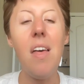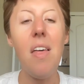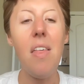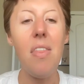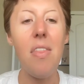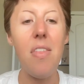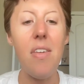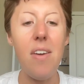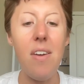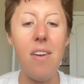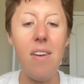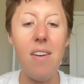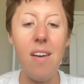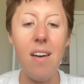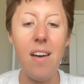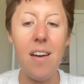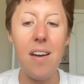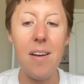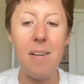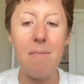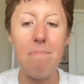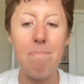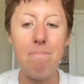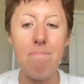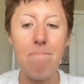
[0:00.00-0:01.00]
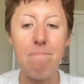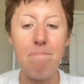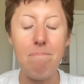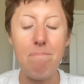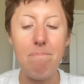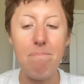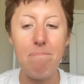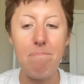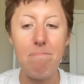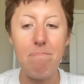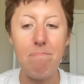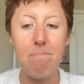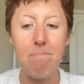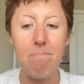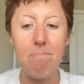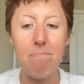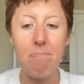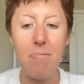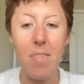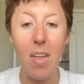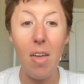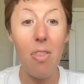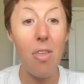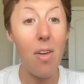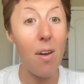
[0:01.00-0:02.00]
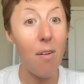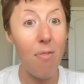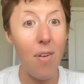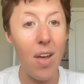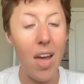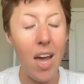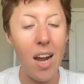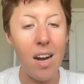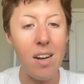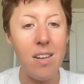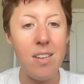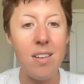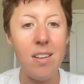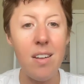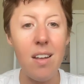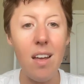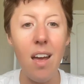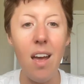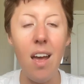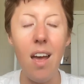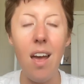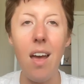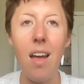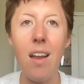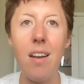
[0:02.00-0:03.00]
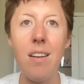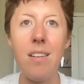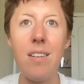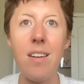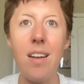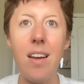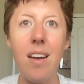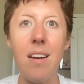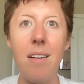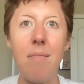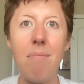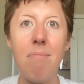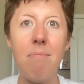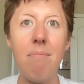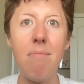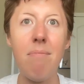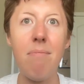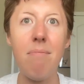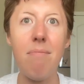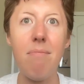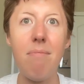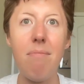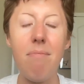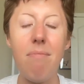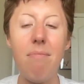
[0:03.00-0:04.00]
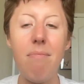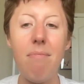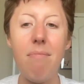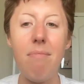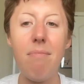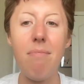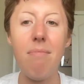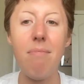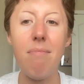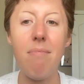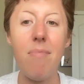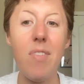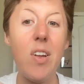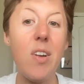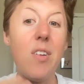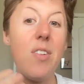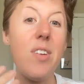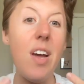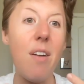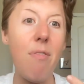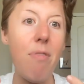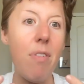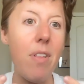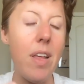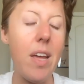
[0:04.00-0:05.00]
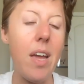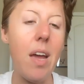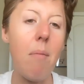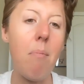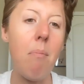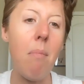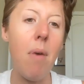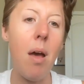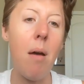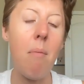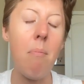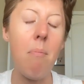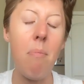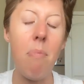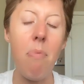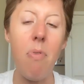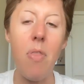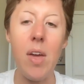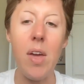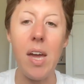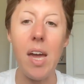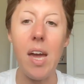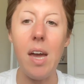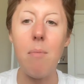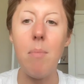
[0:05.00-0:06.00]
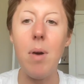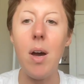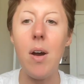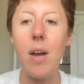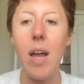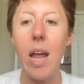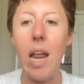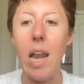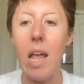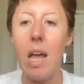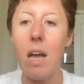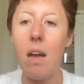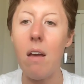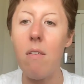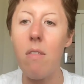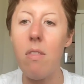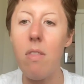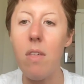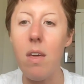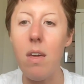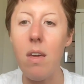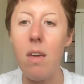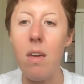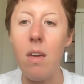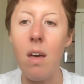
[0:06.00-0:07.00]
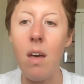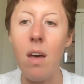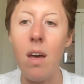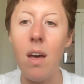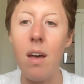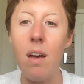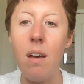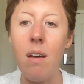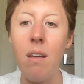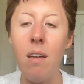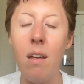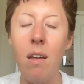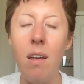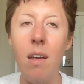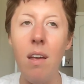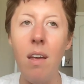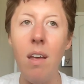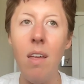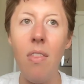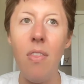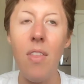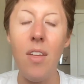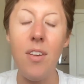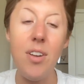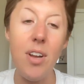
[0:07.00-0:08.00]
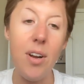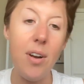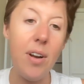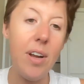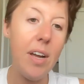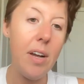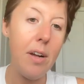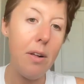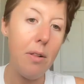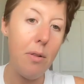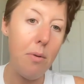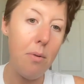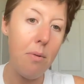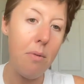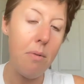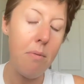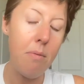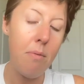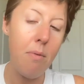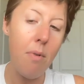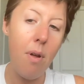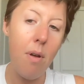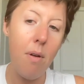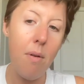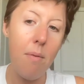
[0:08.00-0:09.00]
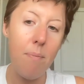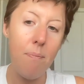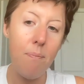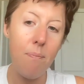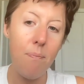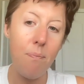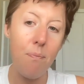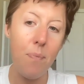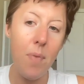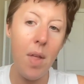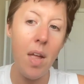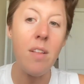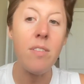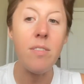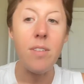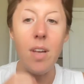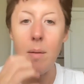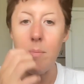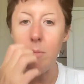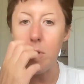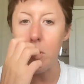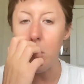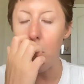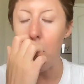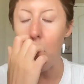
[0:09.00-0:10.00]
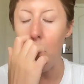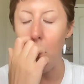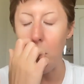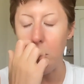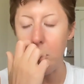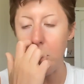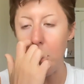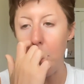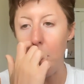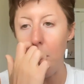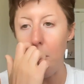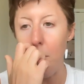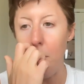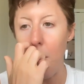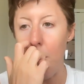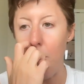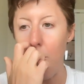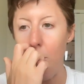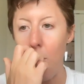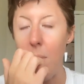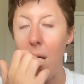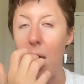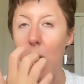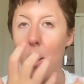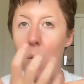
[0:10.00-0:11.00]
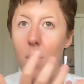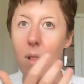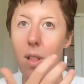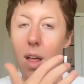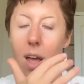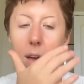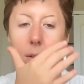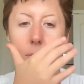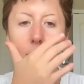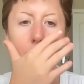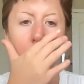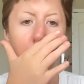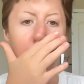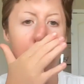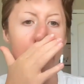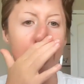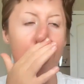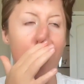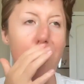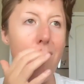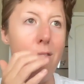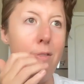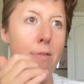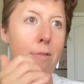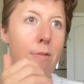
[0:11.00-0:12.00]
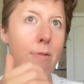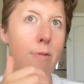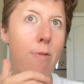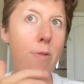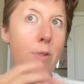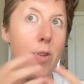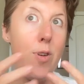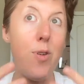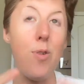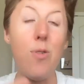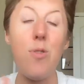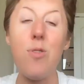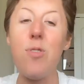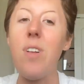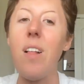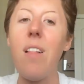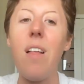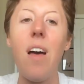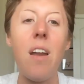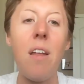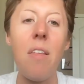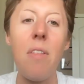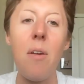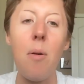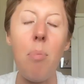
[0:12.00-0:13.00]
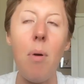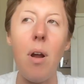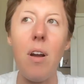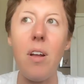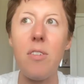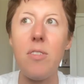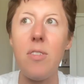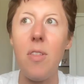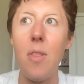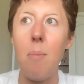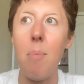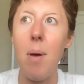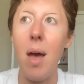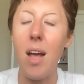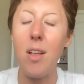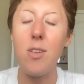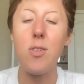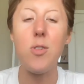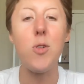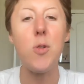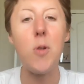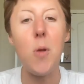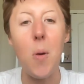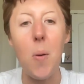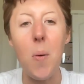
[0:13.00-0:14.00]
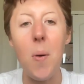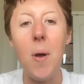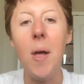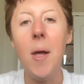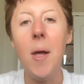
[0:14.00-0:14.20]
the effect. And definitely I'm thinking about getting the dairy and gluten enzyme support supplement from Equilife. I have used a lot of their products in the past, so